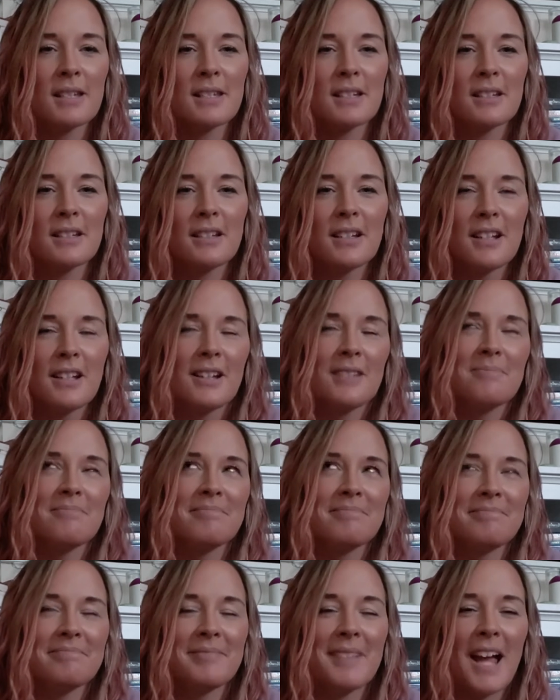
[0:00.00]
and
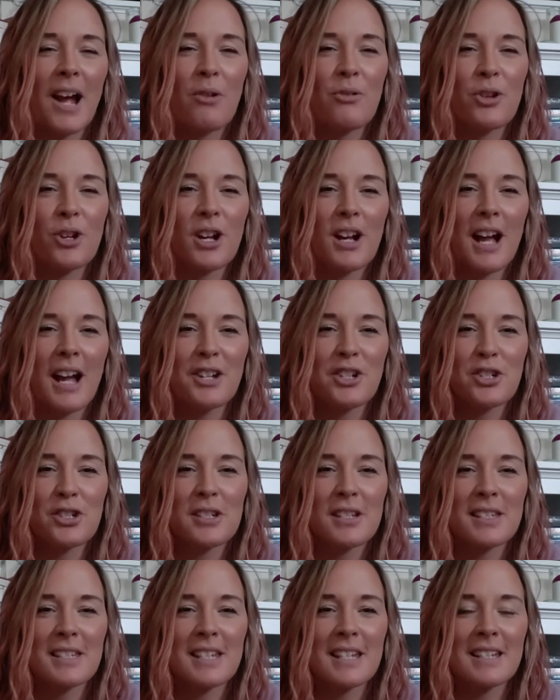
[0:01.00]
how their
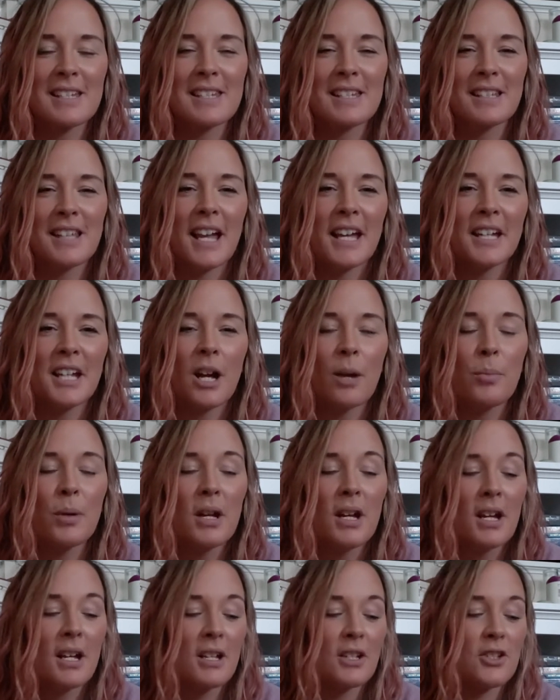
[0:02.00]
consciousness tends to line up.
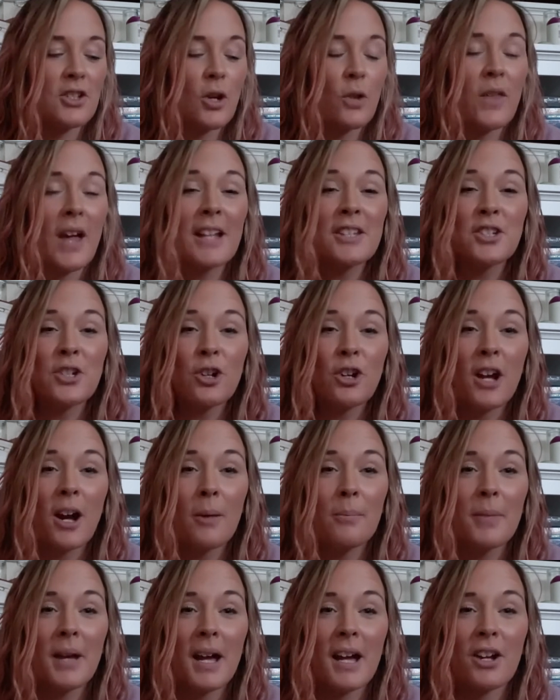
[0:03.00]
So that's your
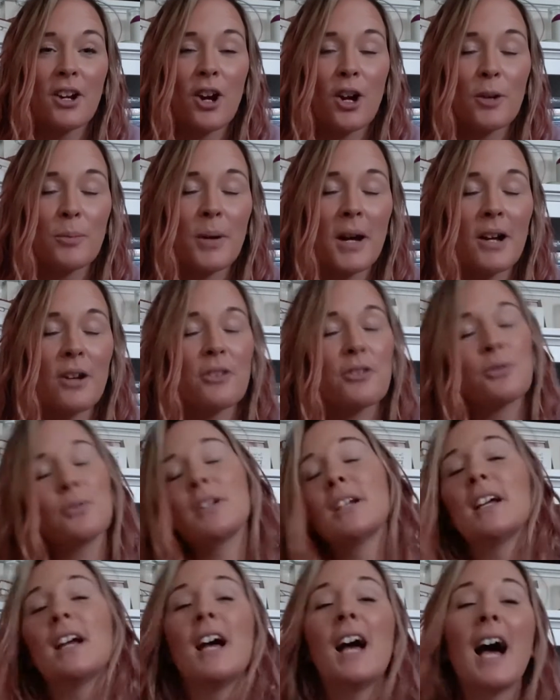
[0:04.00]
comeback card, pile
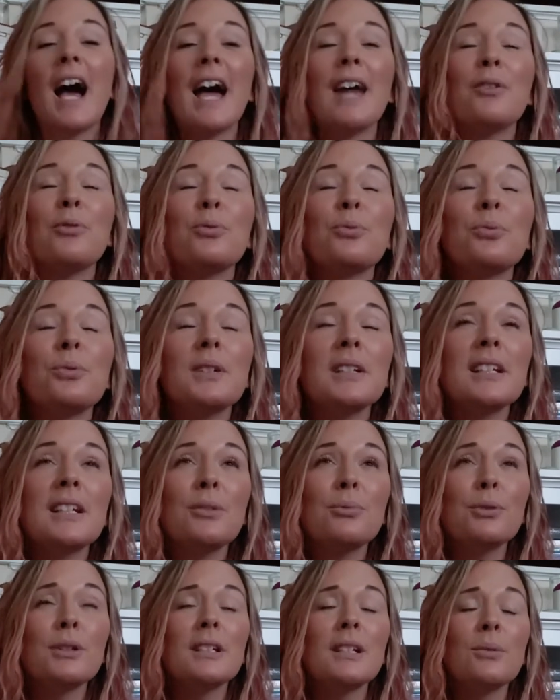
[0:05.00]
3. I'd really,
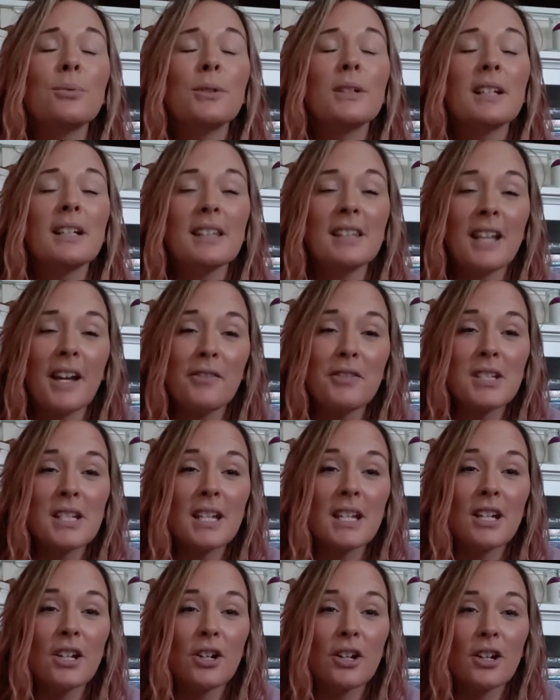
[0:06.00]
really, really love to
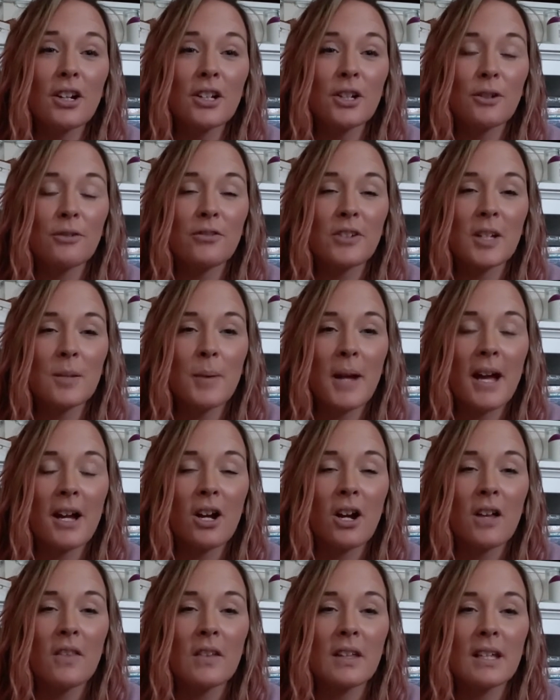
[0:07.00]
hear your feedback
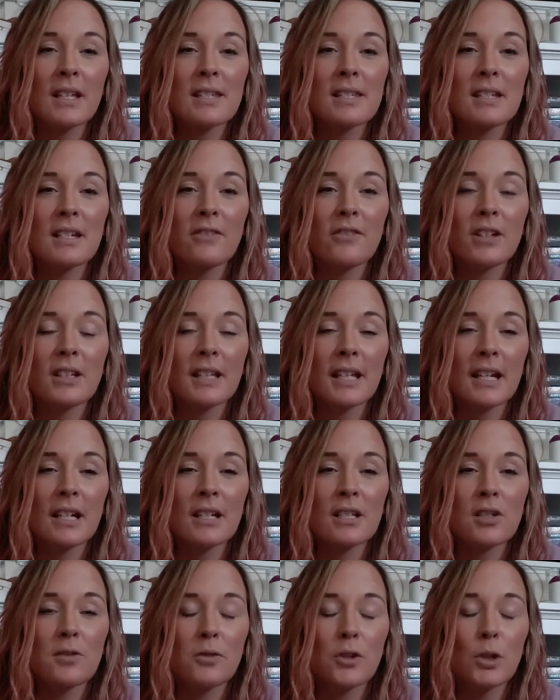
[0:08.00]
on this, and if it
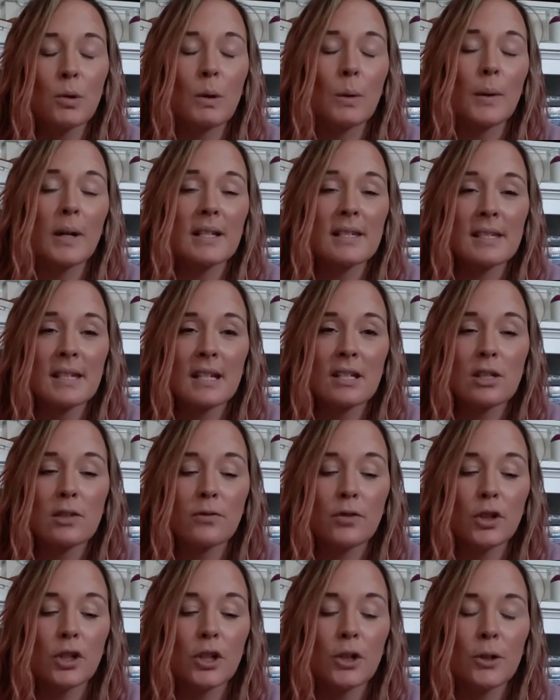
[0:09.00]
lands for you or resonates
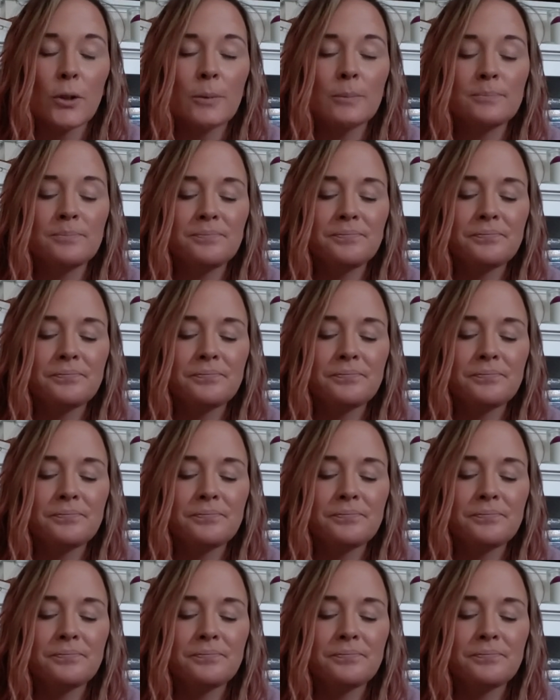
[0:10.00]
for you.